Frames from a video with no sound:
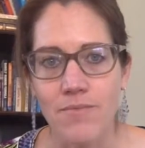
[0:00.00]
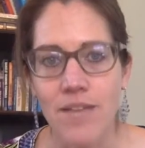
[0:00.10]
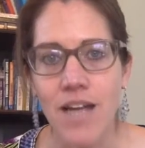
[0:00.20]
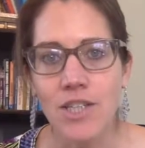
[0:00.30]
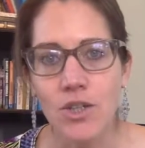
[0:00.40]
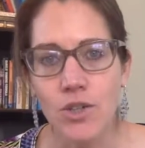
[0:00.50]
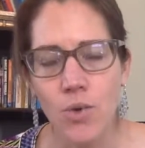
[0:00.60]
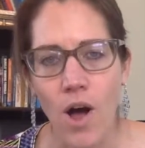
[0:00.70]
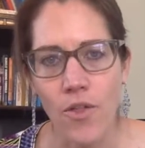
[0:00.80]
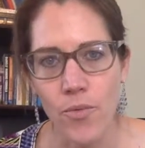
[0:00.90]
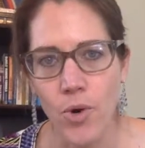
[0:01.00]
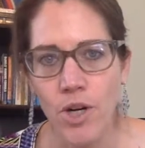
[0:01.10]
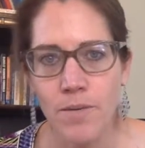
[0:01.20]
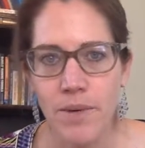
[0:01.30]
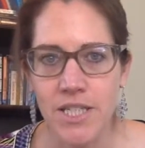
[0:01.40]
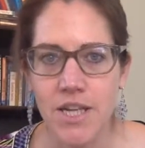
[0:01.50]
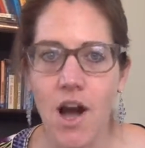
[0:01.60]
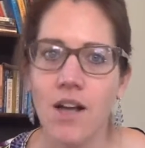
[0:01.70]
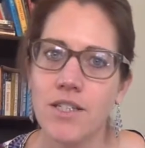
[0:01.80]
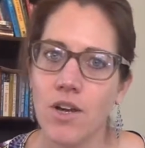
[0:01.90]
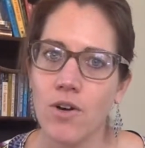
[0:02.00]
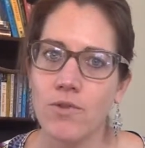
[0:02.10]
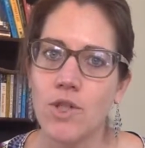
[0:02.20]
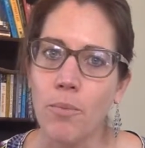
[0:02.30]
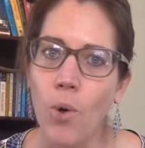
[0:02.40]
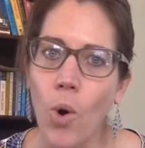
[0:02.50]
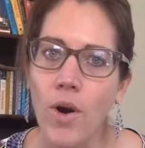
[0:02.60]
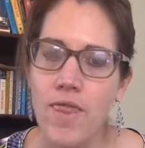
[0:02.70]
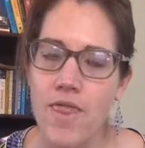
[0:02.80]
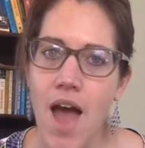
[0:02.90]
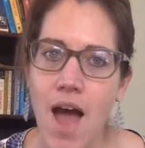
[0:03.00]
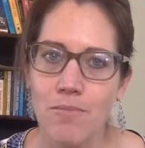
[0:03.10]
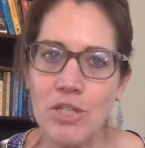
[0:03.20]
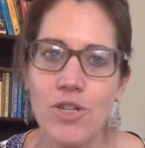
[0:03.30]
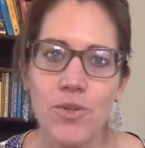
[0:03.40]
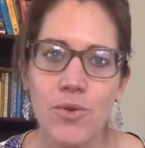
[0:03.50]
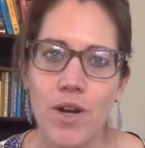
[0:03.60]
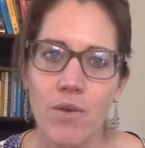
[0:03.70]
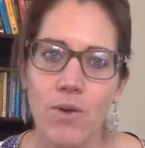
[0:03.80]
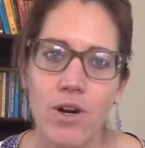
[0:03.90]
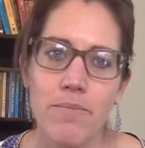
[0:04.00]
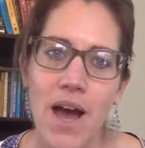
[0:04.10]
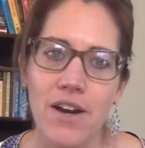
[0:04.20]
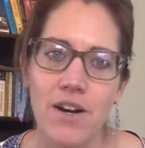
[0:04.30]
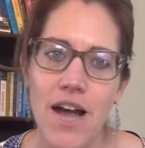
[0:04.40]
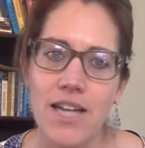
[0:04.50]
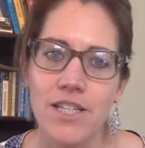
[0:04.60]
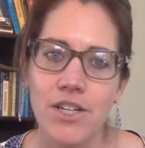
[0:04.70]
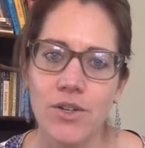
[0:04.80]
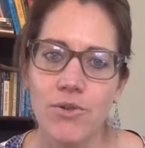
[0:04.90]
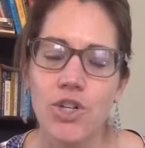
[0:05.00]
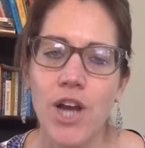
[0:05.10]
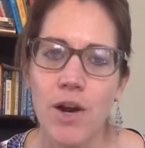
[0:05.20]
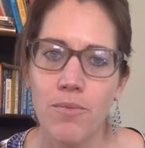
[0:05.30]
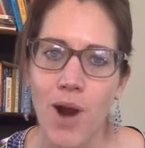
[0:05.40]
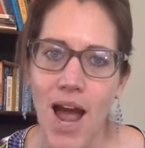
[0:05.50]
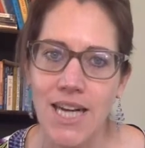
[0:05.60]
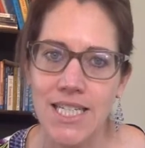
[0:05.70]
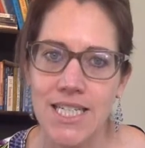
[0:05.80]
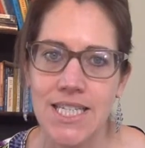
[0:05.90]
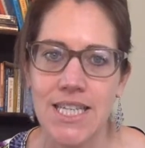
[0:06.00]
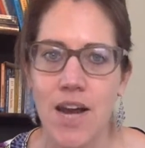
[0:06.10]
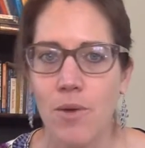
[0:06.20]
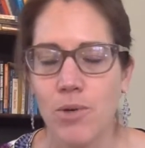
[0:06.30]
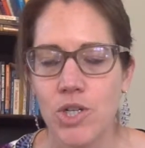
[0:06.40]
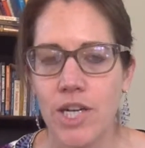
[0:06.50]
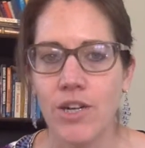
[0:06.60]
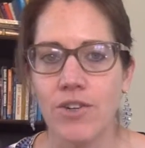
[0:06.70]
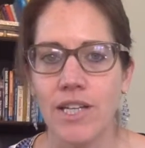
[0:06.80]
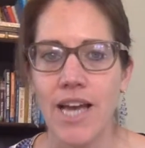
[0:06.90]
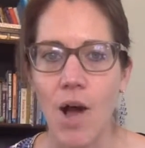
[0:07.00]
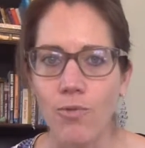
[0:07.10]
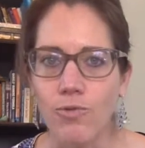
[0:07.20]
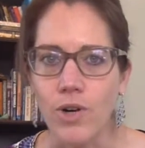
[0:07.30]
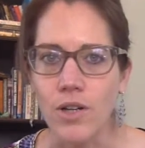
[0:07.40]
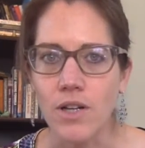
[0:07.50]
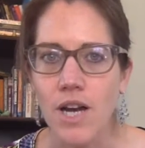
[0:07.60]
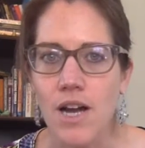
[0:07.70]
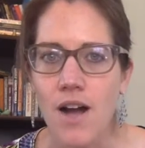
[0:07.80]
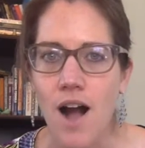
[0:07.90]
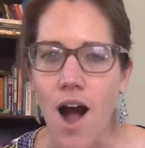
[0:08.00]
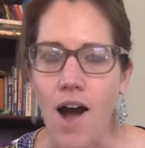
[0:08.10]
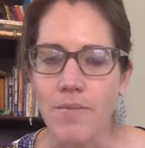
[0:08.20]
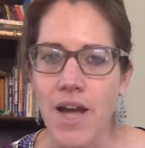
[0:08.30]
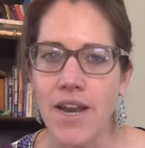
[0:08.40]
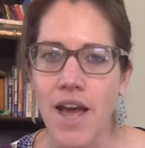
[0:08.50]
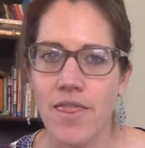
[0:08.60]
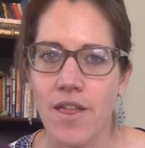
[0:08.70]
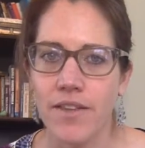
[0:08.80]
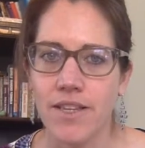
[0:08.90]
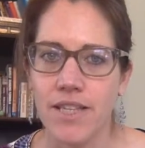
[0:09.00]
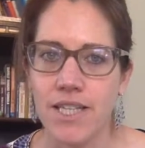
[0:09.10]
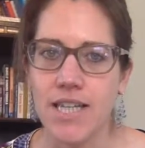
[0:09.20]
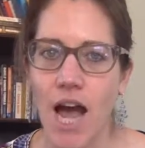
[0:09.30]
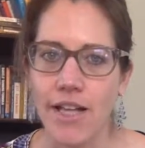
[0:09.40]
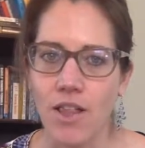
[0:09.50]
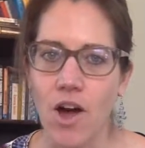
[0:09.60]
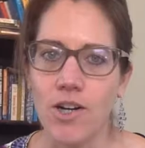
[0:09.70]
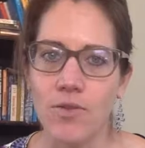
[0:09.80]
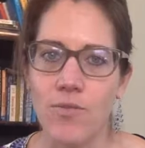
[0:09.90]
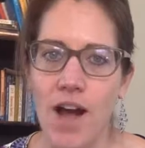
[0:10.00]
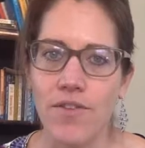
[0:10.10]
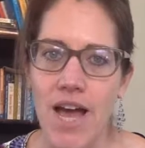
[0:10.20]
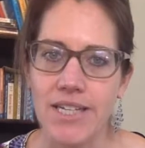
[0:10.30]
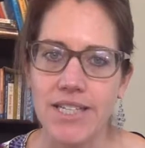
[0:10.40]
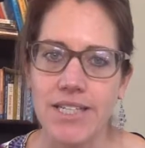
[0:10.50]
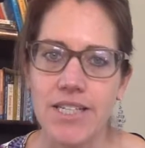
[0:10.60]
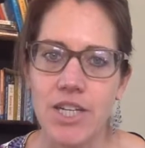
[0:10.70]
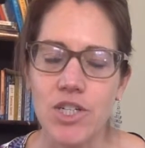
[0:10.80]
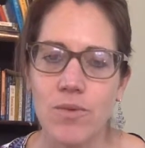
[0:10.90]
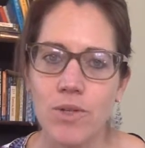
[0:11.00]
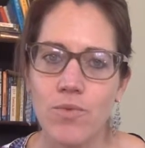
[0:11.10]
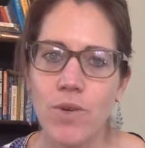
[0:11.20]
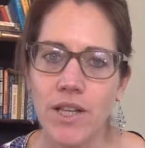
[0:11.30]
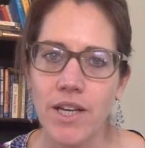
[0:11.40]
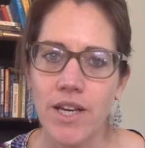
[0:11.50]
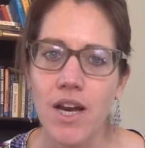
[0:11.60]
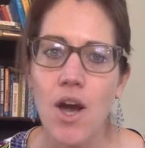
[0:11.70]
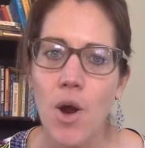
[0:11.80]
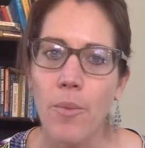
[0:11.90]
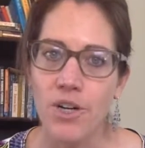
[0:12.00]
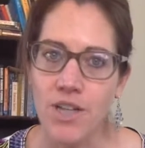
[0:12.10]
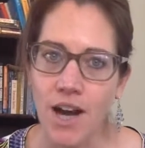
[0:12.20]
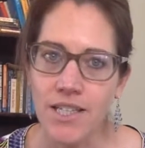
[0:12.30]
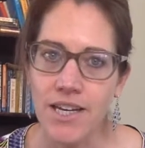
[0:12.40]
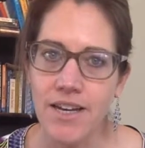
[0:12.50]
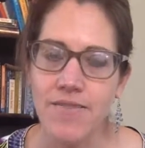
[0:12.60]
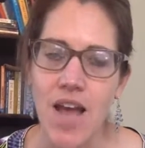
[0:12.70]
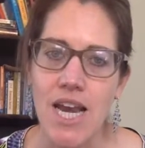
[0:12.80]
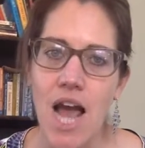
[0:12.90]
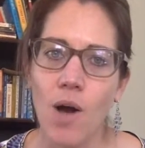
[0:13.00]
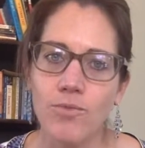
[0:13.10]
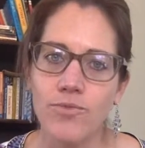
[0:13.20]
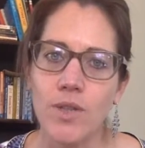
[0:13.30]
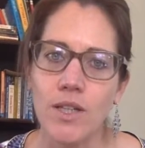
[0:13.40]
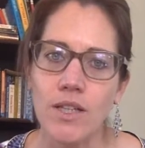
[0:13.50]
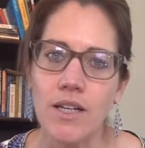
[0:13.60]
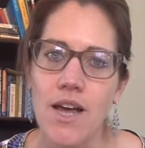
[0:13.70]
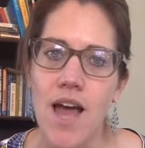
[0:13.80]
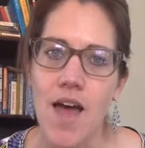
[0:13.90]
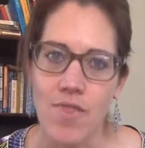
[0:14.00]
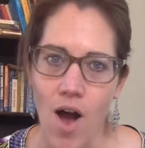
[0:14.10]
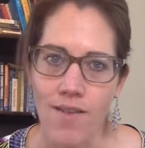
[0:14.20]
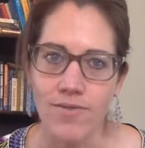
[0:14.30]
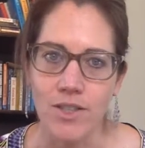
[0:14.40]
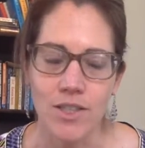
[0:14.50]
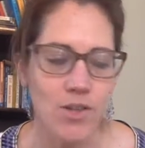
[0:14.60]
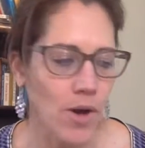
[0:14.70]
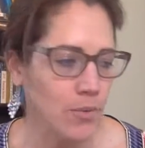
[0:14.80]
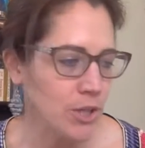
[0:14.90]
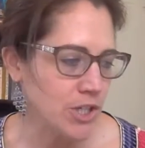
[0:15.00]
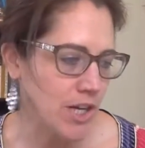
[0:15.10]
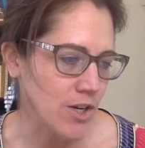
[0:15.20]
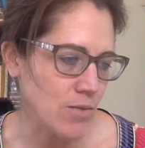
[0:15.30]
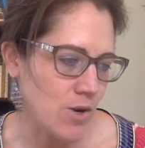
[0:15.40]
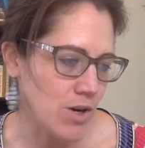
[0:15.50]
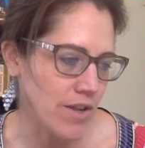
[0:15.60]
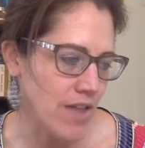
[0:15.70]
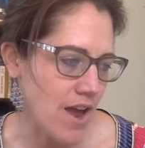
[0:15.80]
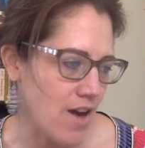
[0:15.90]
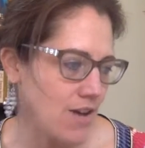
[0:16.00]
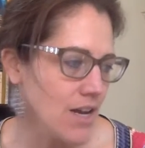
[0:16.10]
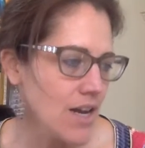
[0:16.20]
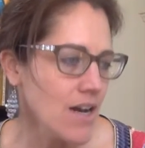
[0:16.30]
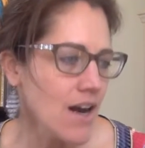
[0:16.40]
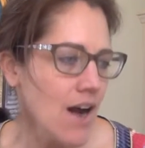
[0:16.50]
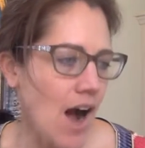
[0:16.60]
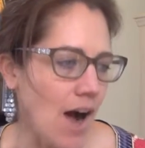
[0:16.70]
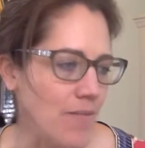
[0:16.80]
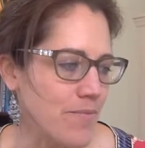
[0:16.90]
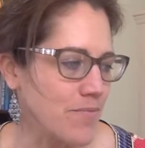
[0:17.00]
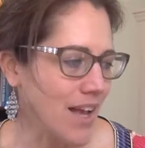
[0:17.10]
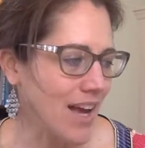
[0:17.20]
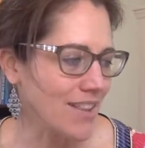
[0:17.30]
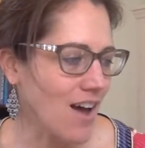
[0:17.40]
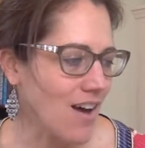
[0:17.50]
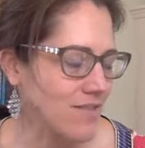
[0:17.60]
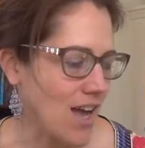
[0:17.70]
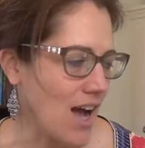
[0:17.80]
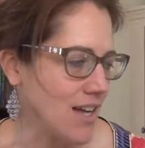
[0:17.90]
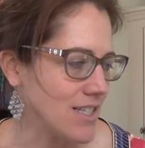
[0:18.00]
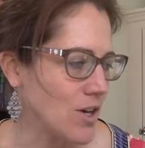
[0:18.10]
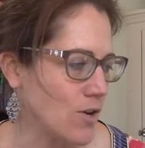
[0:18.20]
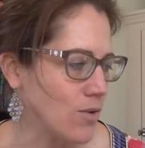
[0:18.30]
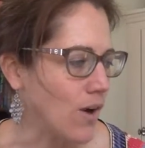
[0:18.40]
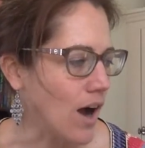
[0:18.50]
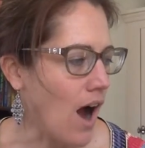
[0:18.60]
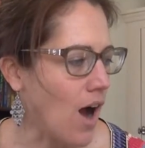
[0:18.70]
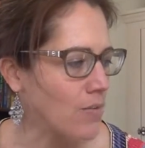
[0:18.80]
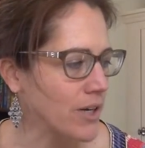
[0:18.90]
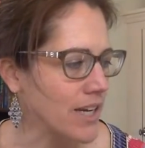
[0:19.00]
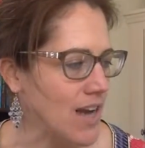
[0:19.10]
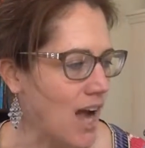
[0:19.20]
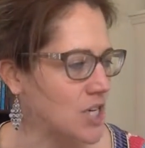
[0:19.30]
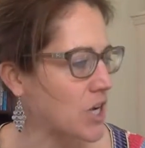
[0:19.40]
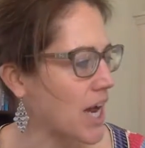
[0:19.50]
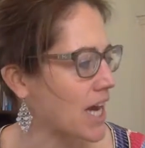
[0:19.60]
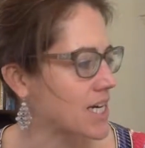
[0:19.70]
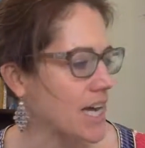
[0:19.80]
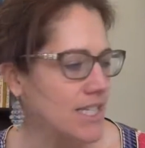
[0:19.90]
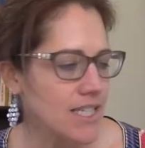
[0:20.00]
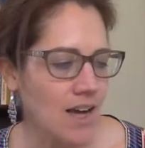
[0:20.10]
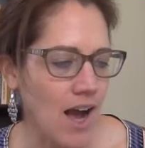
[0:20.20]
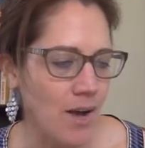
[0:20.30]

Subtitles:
not to do all the work, but to also support them to do their work better and to share practices that are particularly helpful. And I thought that the dialogue around that distinction was really productive and helpful and thoughtful. So I appreciate your work there. I loved, so Aubrey and Andre had a nice